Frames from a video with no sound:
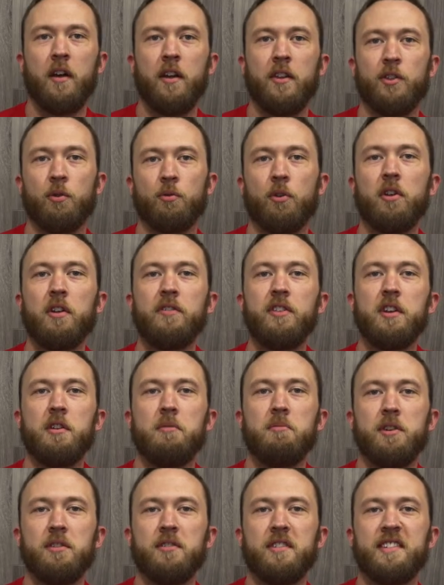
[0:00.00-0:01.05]
The role of the
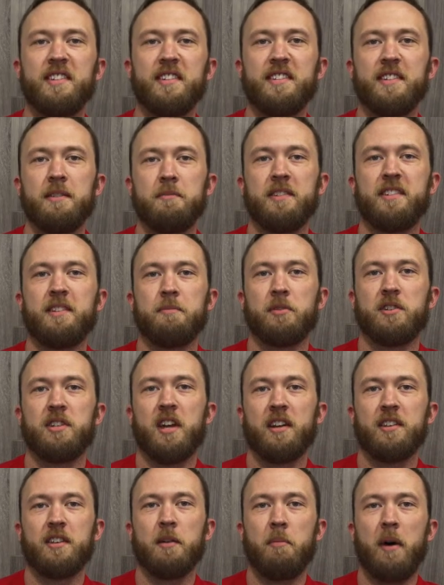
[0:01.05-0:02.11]
immune system is to
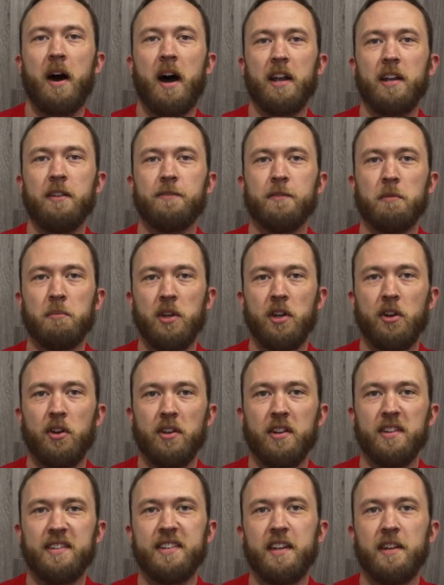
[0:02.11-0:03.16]
protect the body from
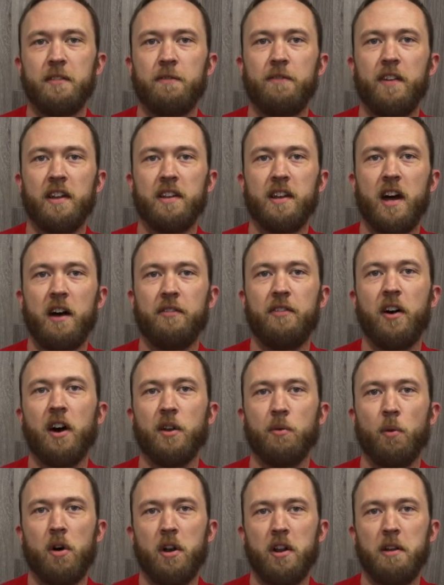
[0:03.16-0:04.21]
illness and fend off
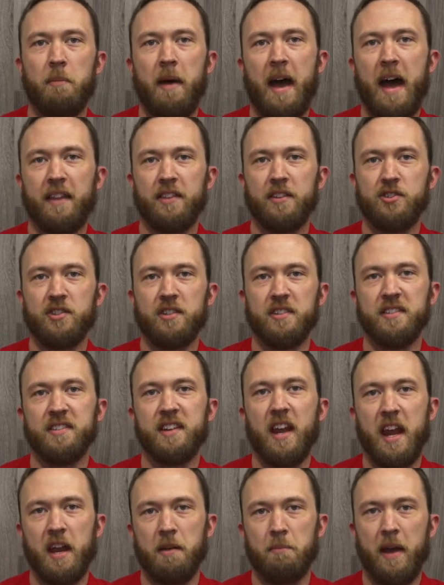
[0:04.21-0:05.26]
unwanted pathogens
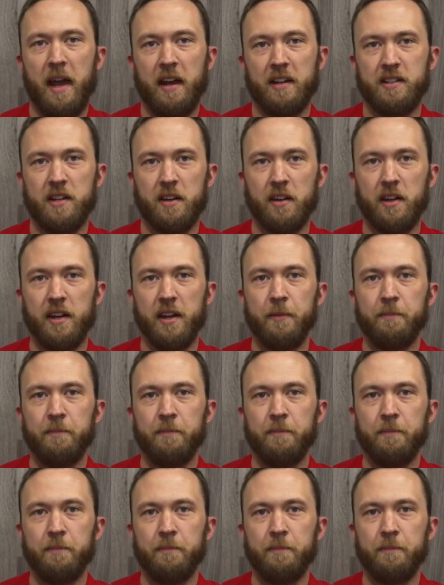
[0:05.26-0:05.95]
and bacteria.